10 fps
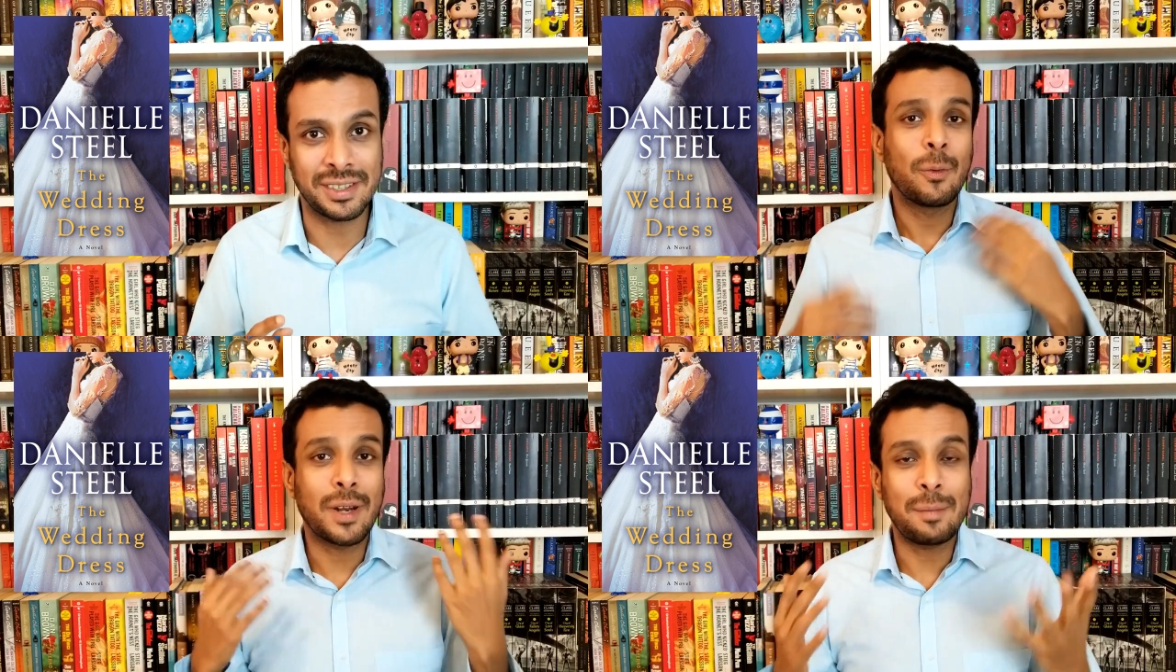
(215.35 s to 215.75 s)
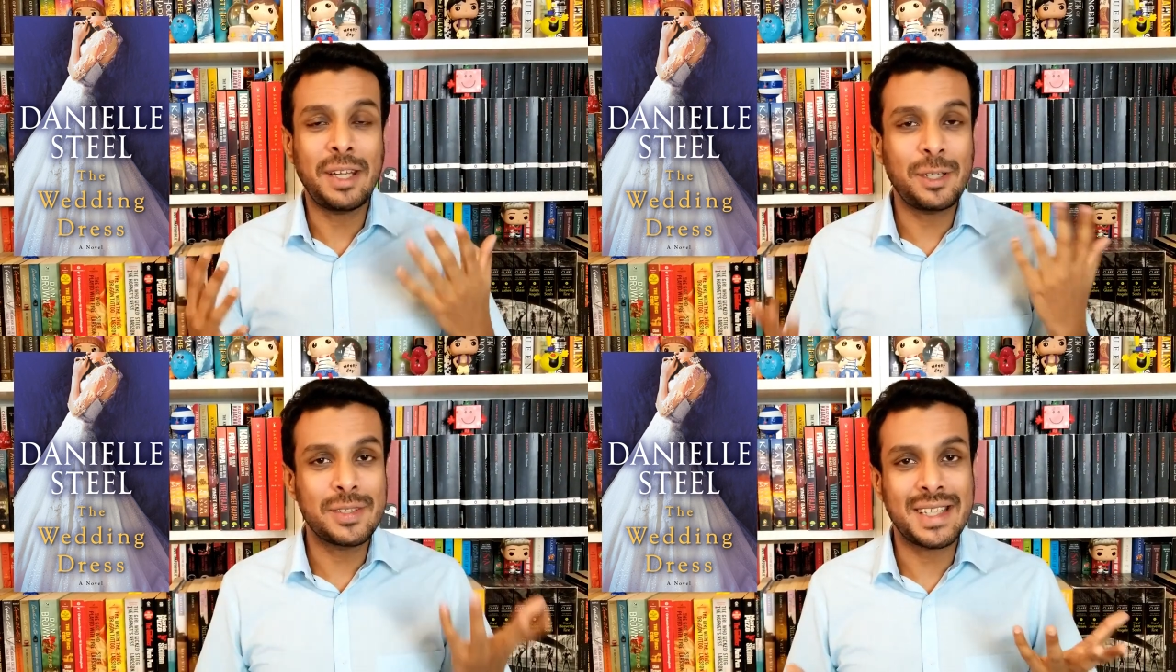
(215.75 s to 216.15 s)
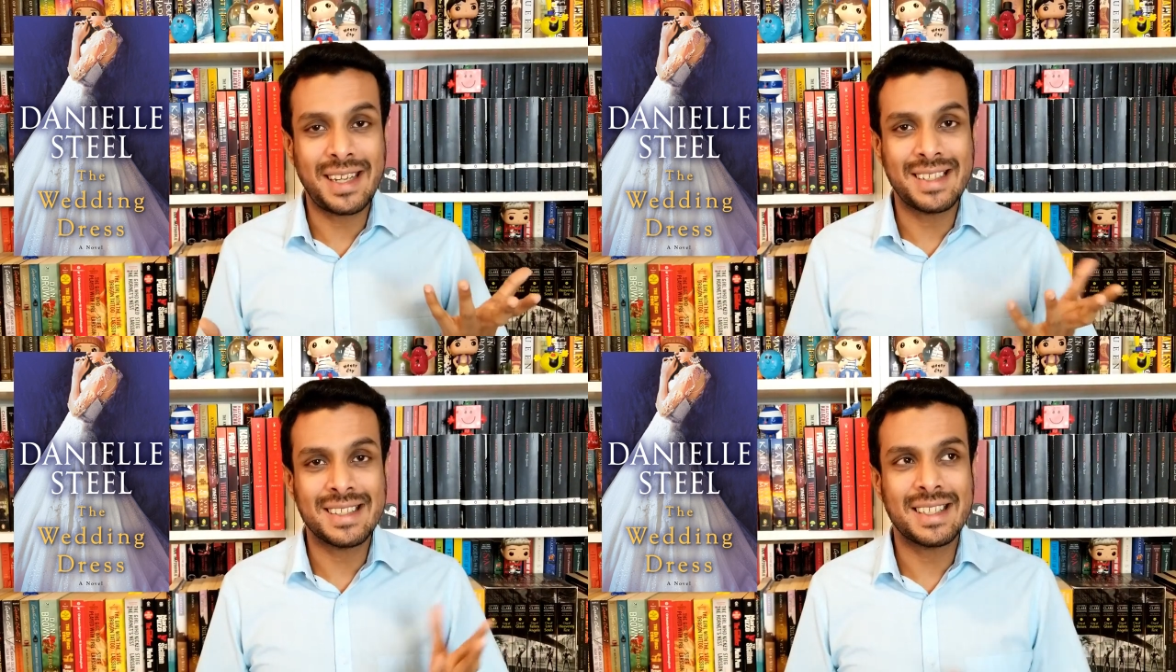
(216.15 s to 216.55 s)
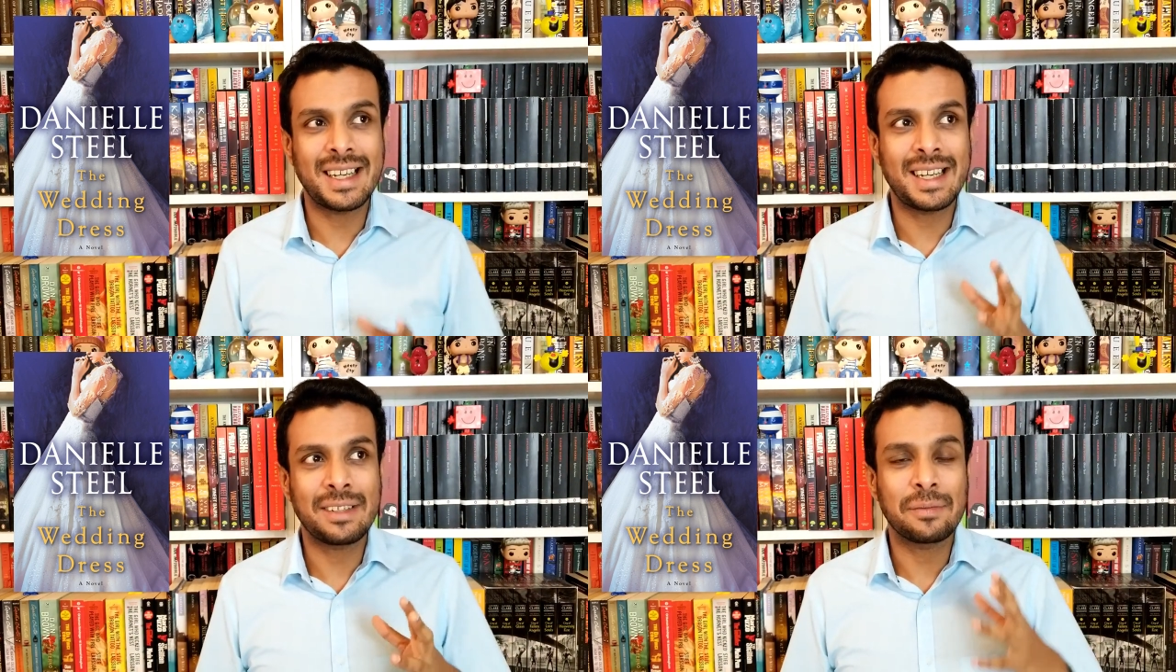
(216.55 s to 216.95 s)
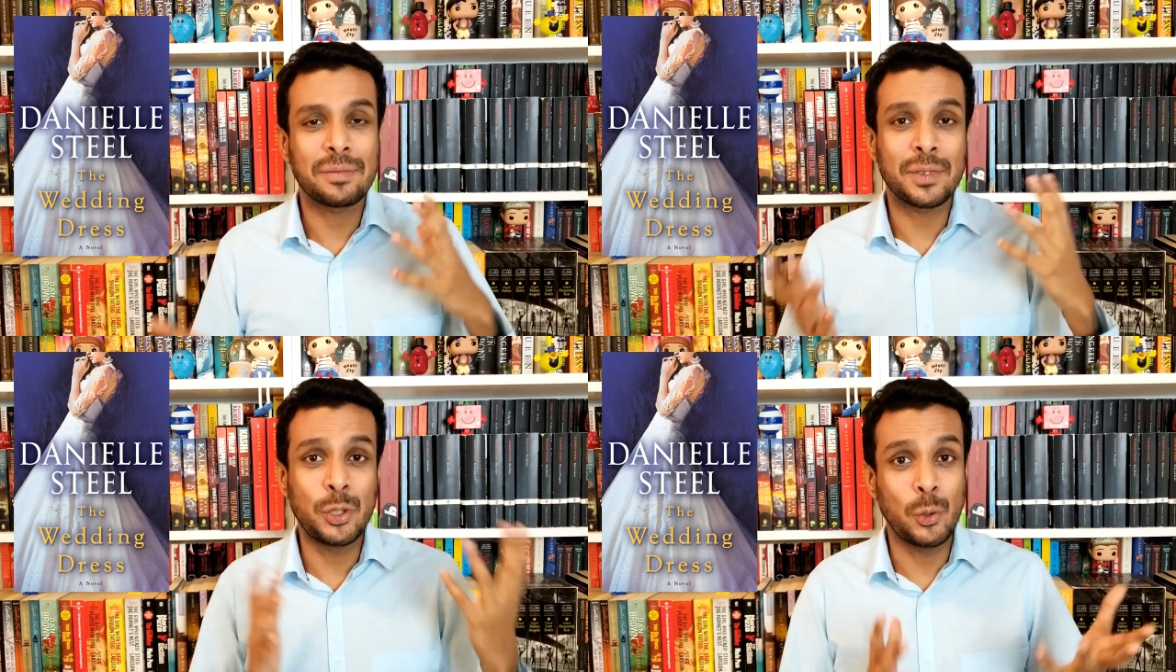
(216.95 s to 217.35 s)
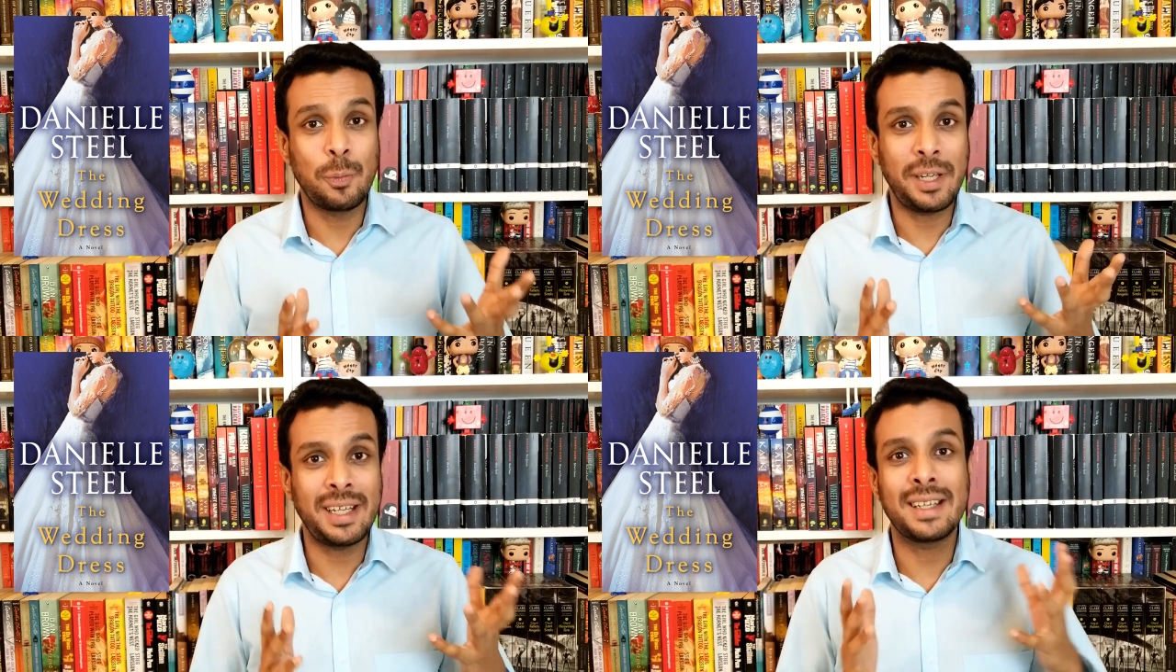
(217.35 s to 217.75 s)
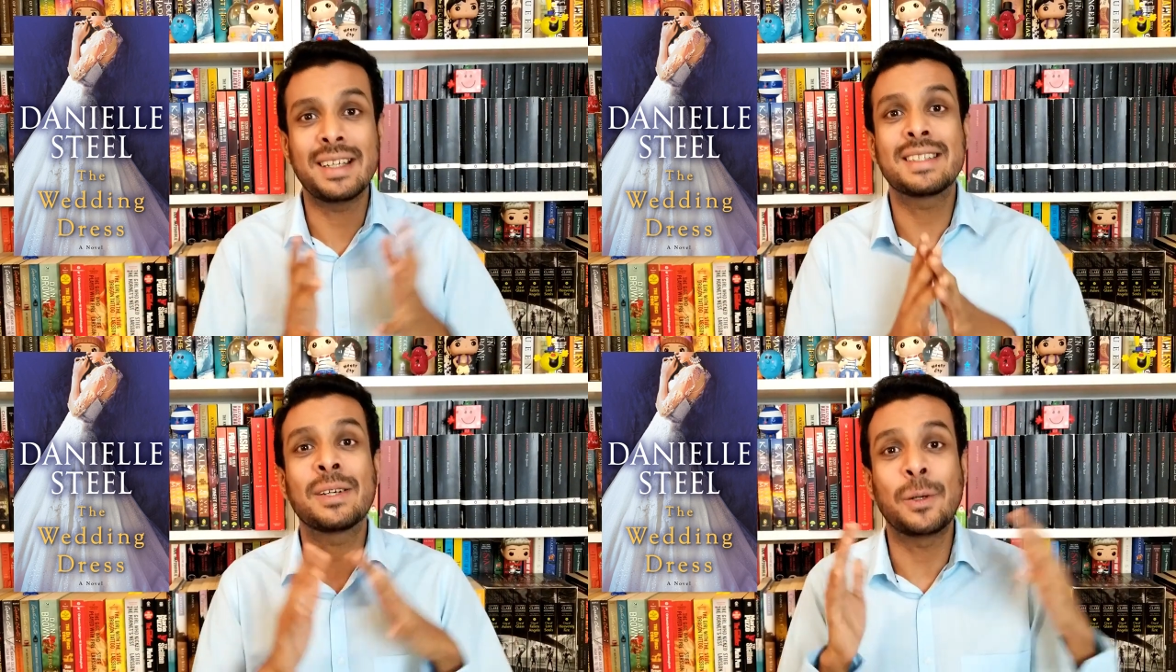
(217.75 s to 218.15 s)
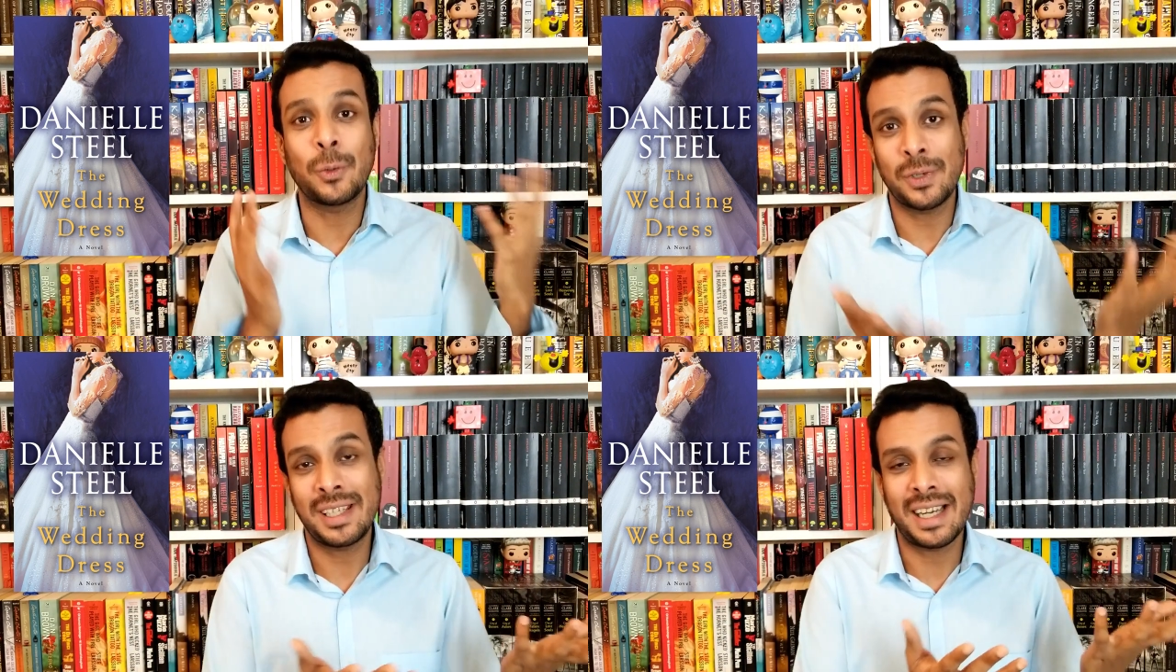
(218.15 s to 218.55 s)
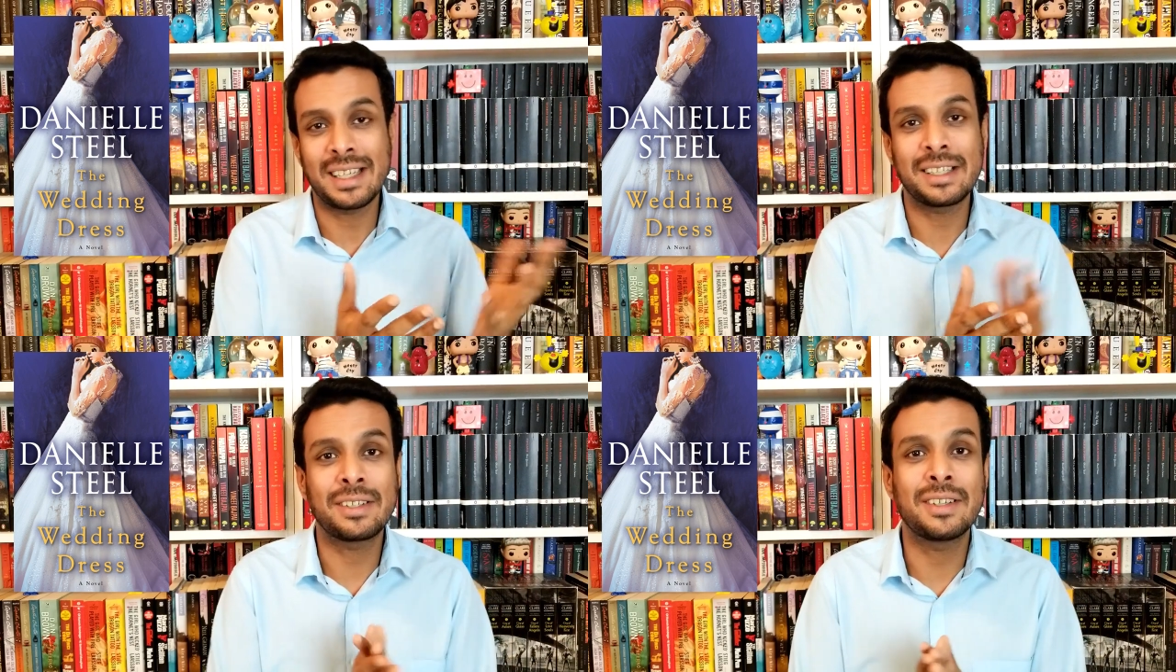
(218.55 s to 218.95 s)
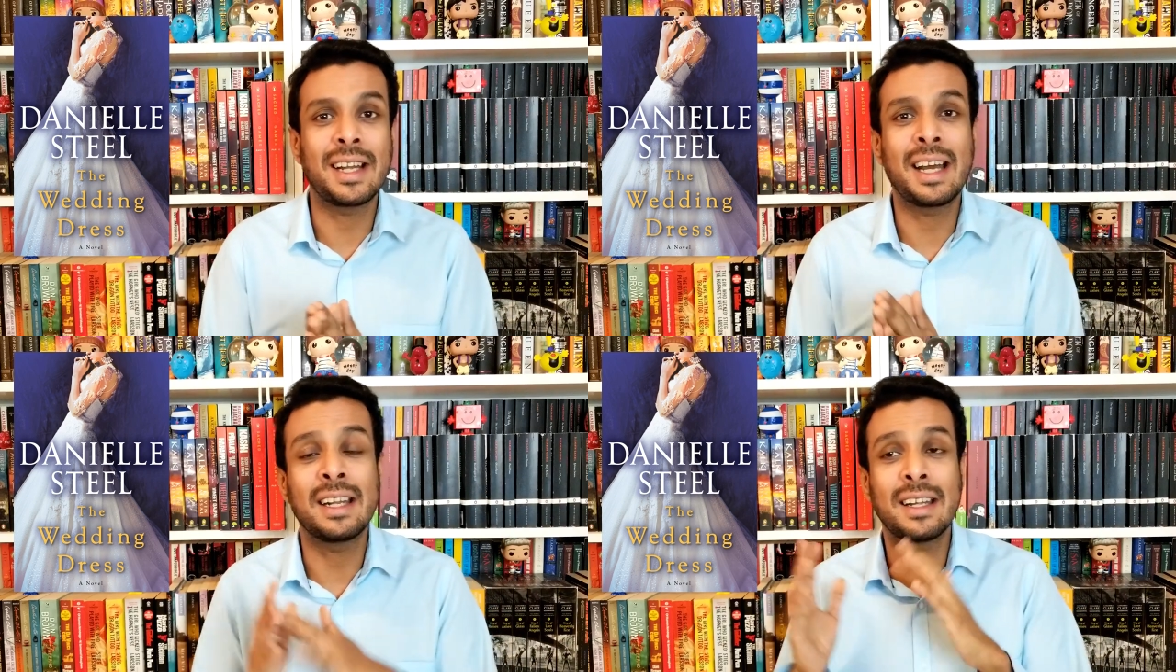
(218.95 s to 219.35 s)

What I mean to say is that Ruby is her own character and